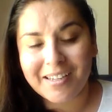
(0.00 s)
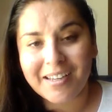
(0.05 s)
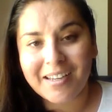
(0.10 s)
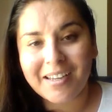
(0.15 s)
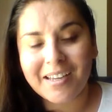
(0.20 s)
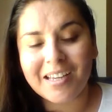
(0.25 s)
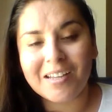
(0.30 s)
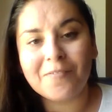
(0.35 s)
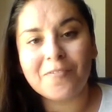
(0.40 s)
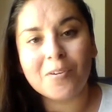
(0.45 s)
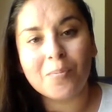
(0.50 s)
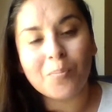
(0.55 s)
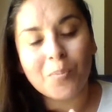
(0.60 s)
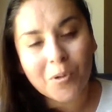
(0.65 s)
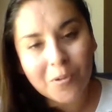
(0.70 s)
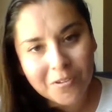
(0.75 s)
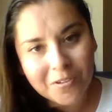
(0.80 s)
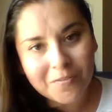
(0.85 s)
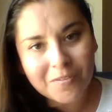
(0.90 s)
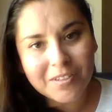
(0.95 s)
And for
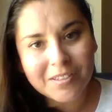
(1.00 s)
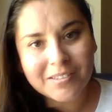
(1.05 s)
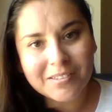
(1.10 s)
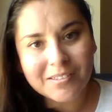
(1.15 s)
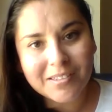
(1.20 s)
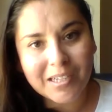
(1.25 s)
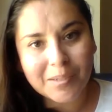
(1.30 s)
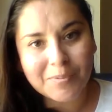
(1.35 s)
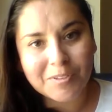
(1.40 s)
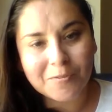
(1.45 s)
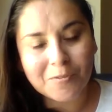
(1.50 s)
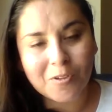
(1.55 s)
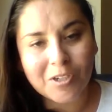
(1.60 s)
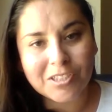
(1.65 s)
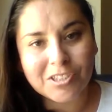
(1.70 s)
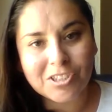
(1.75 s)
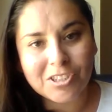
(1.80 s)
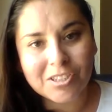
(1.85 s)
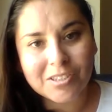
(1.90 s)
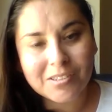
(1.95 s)
both of these types of
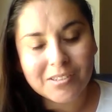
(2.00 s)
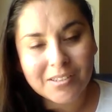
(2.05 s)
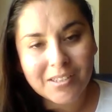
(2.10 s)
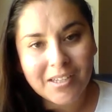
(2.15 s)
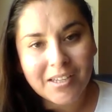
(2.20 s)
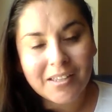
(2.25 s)
questions,